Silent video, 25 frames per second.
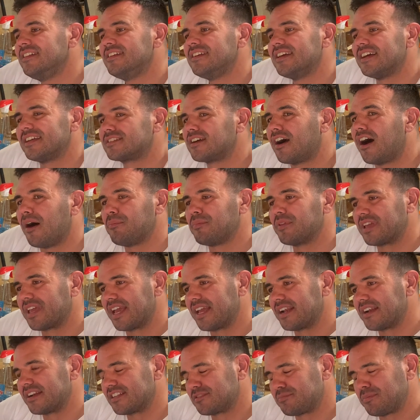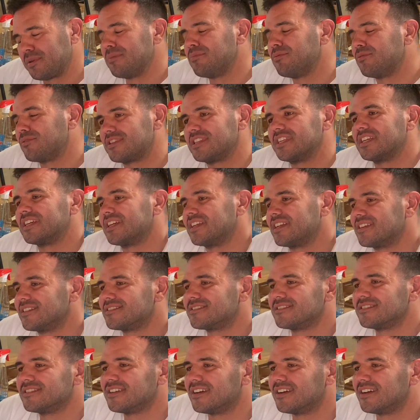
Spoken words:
as complicated as people think it is.